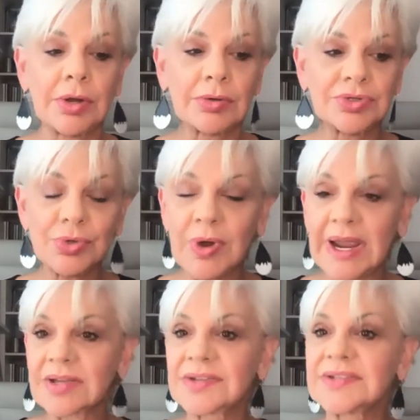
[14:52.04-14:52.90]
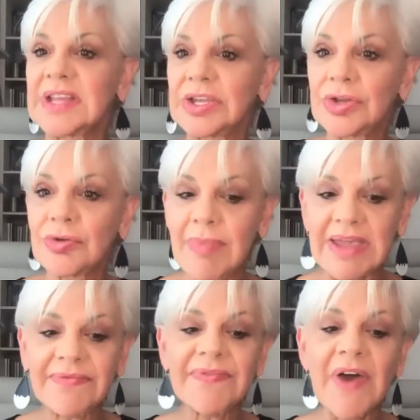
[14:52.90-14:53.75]
trails that you
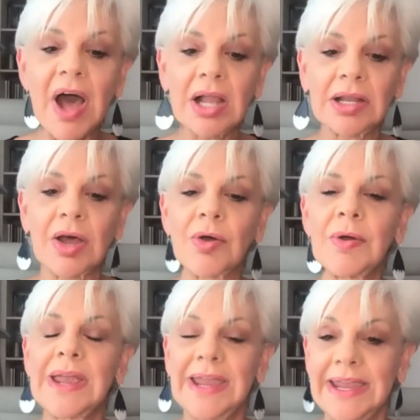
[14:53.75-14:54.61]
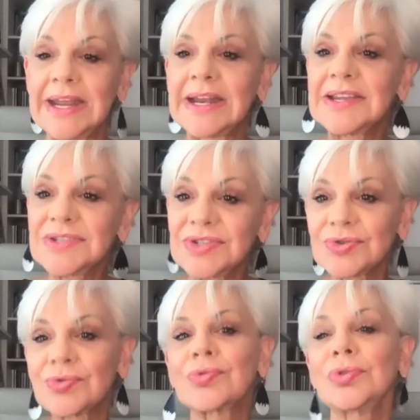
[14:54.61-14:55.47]
may follow, it is
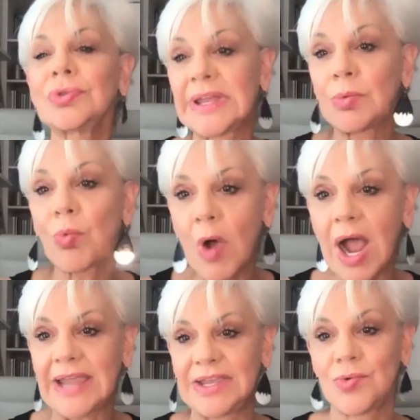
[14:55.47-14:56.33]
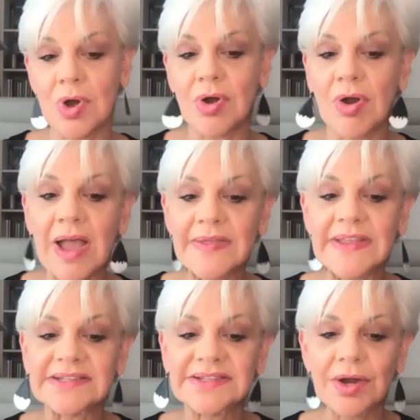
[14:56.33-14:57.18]
truly why you are on
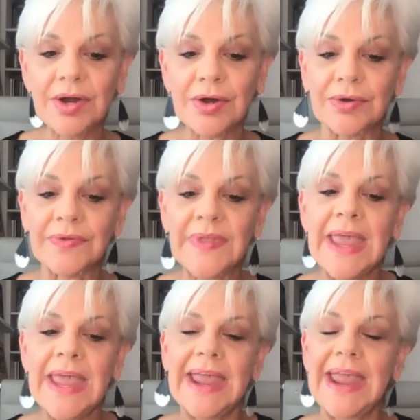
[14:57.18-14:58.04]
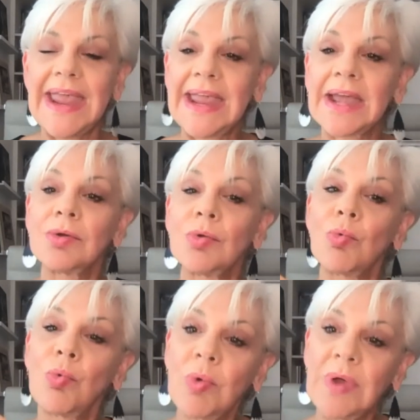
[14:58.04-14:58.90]
this earth. And
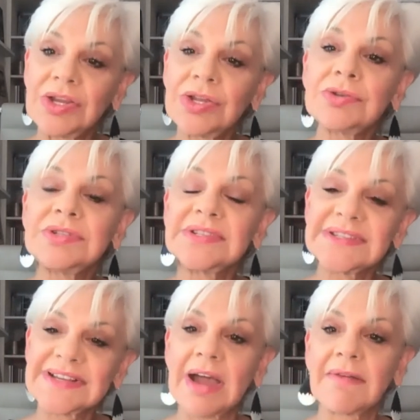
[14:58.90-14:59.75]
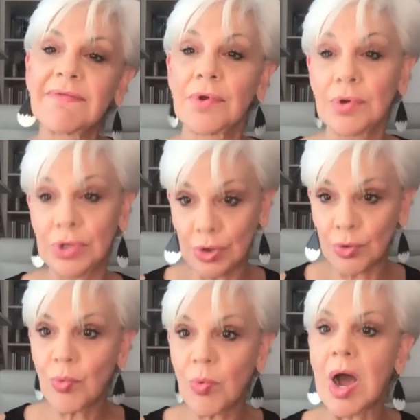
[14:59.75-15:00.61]
when you discover
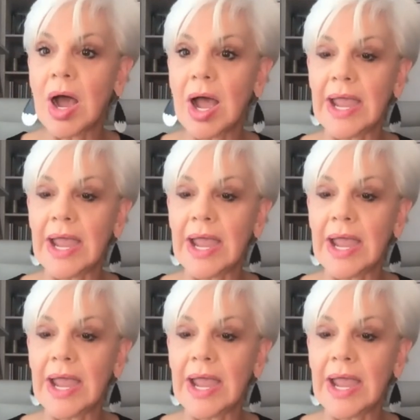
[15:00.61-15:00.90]
your why,